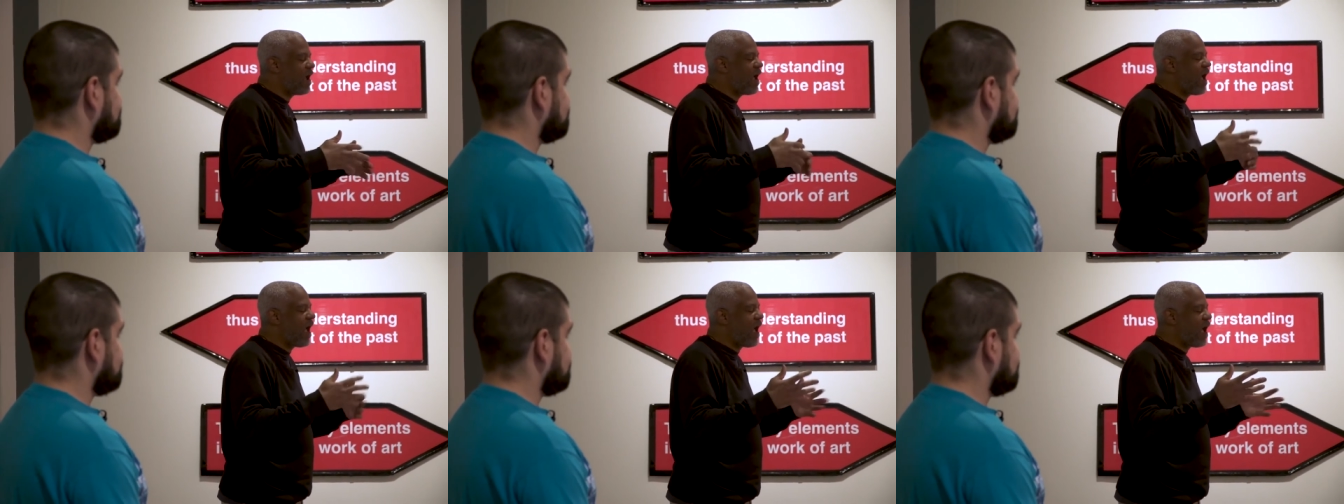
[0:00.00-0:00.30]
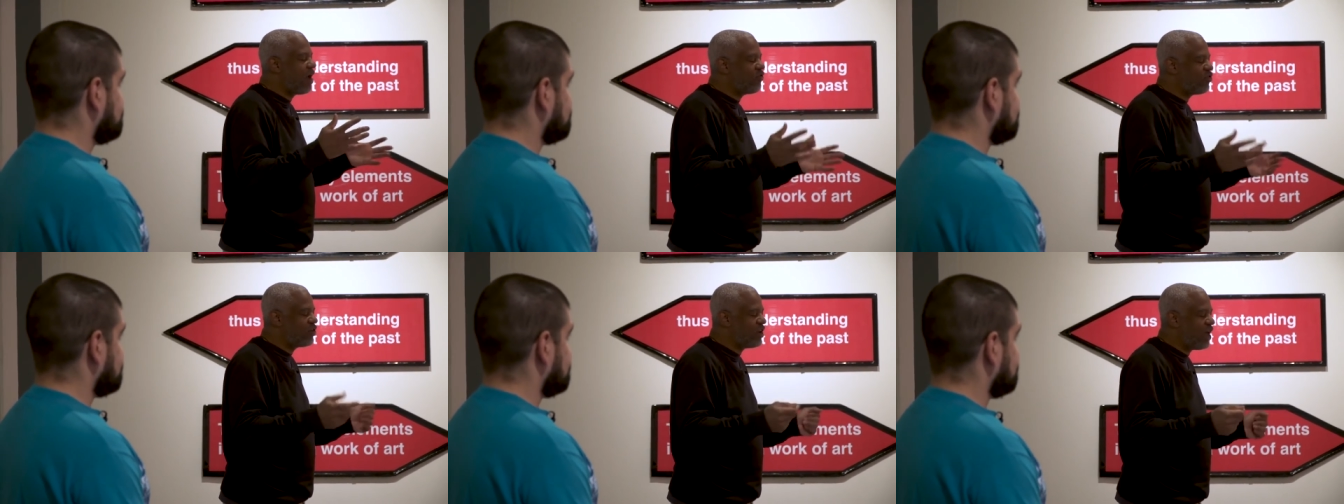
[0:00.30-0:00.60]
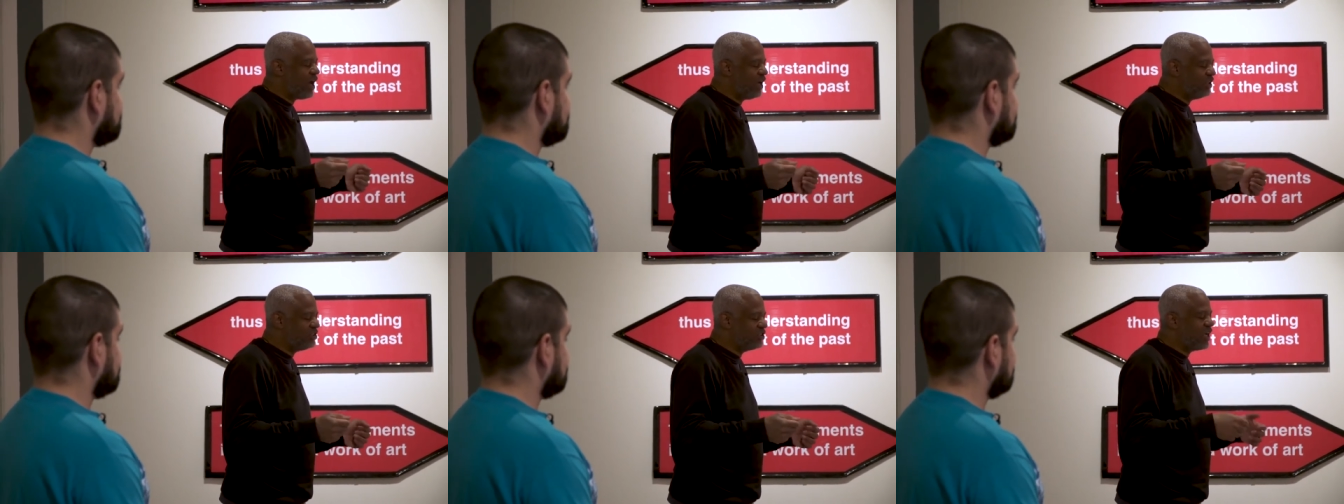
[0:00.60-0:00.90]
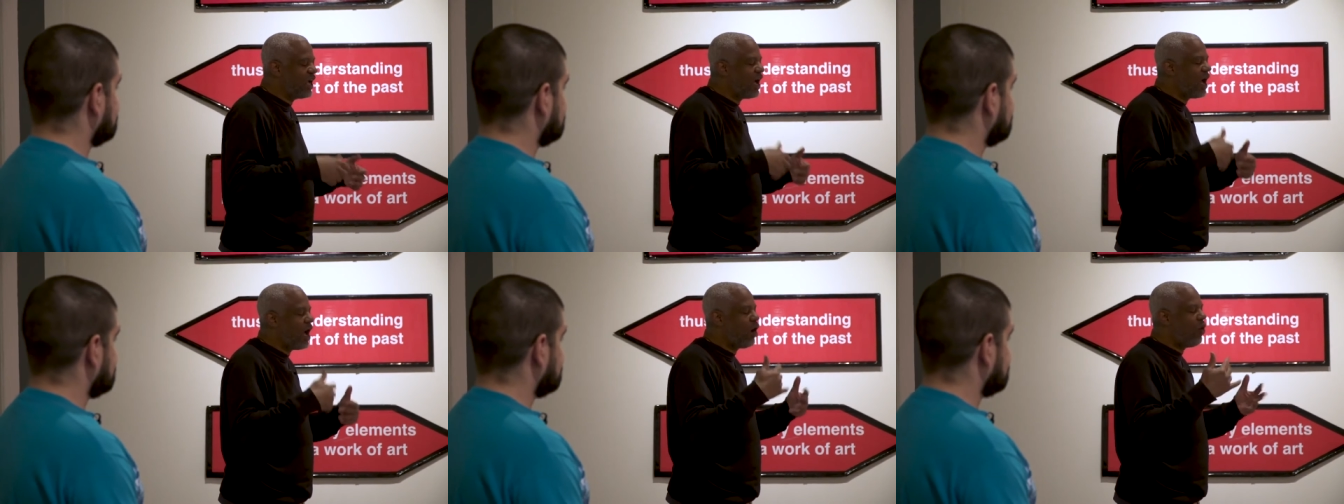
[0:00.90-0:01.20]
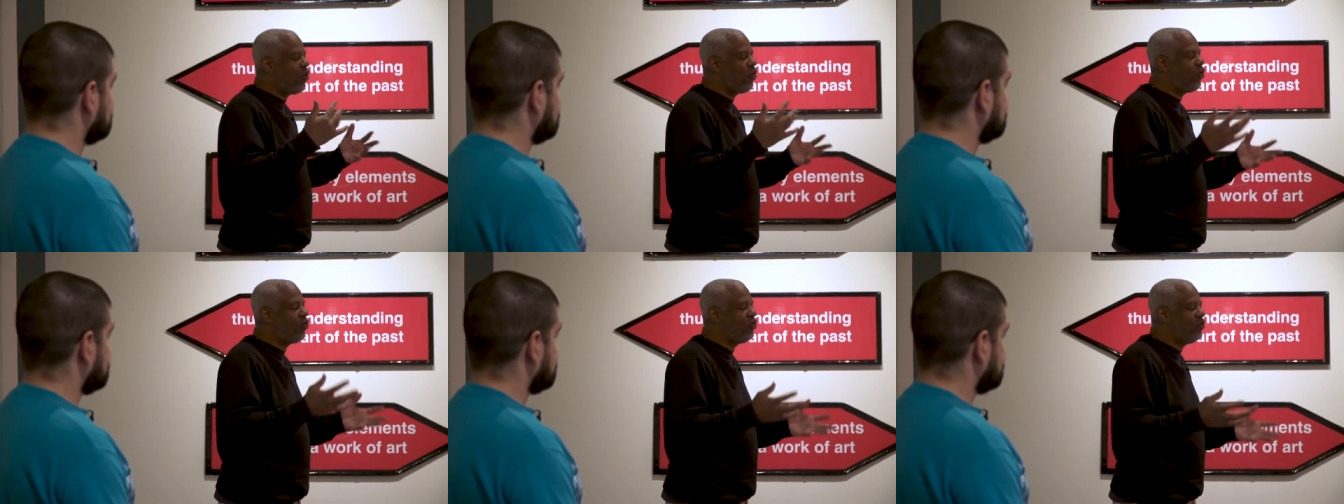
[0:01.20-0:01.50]
advertising. How
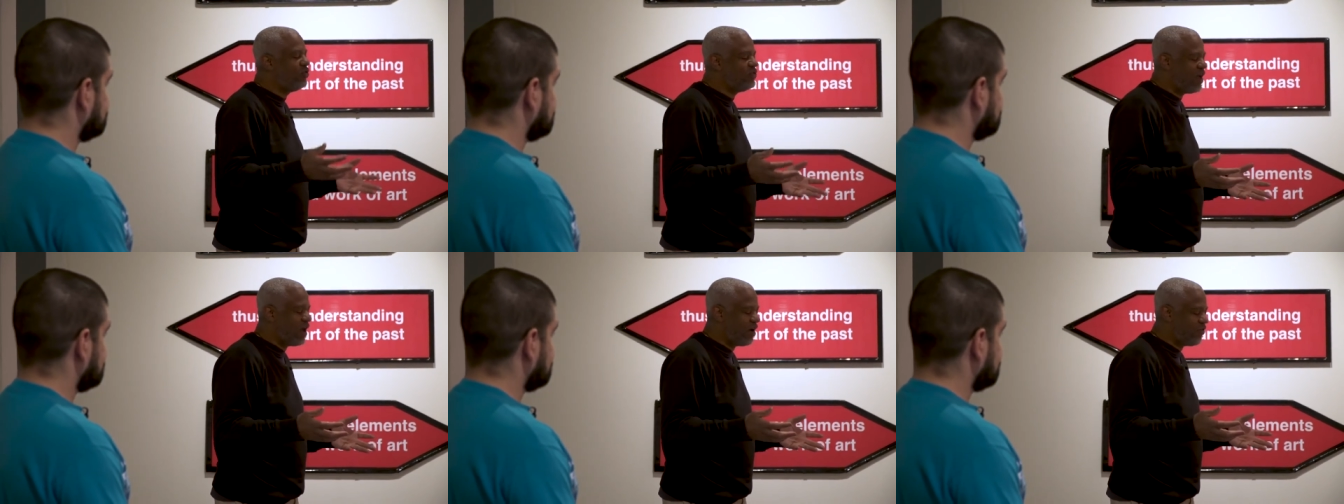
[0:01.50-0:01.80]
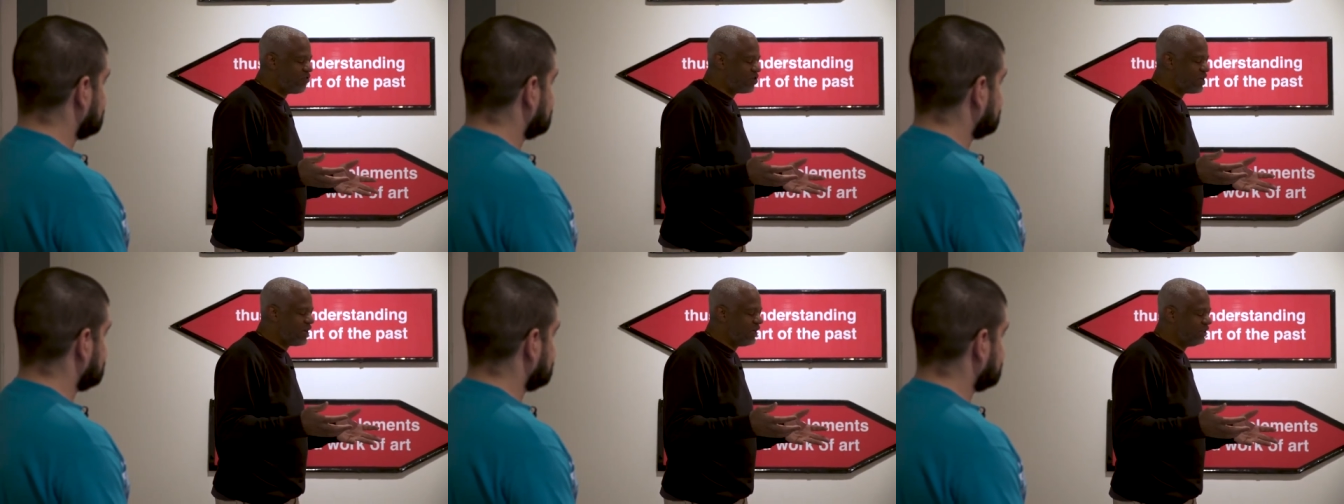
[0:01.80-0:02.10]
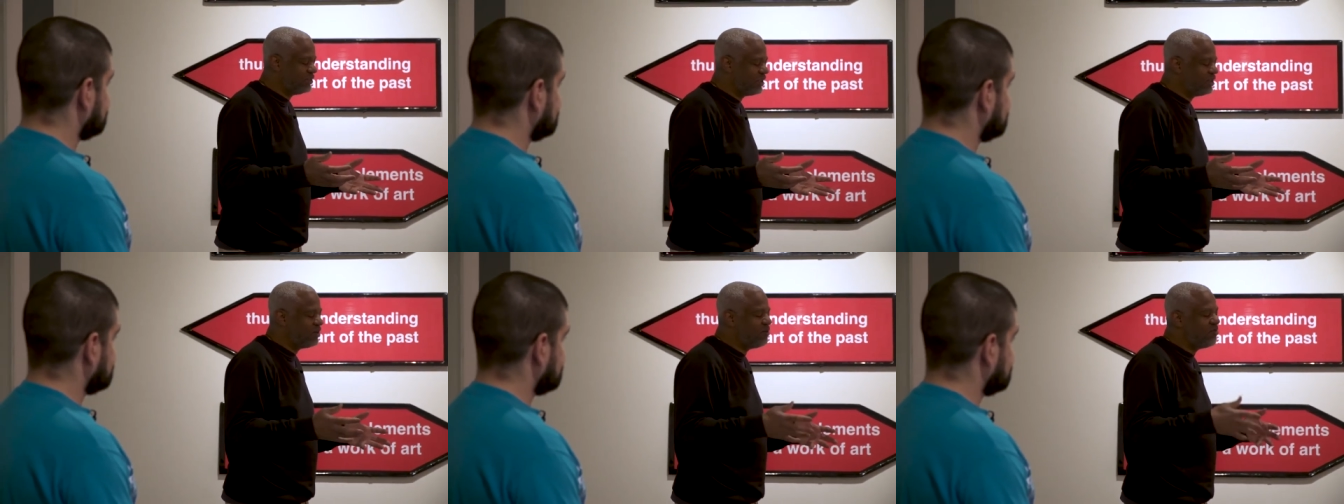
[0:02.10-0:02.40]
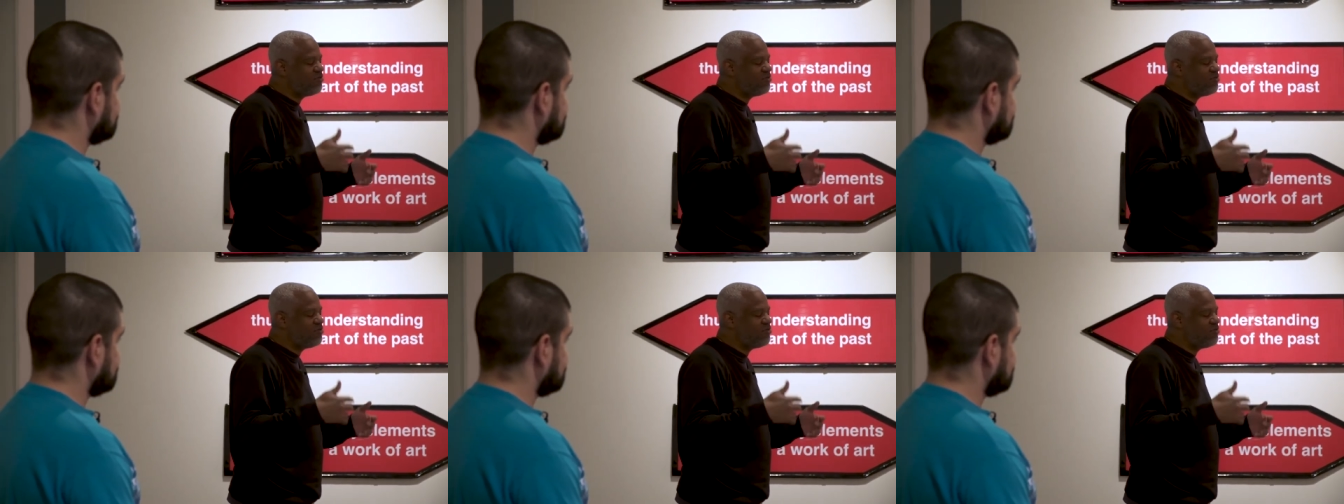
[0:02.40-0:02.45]
old is advertising?